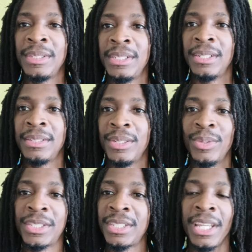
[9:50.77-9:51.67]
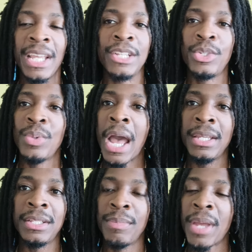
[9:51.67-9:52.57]
you know, once the thing got too hot,
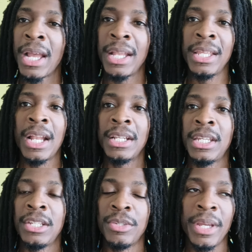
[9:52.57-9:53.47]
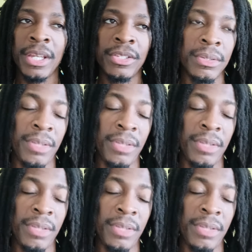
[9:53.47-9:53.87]
he said, man, I got to get out the kitchen, man. So.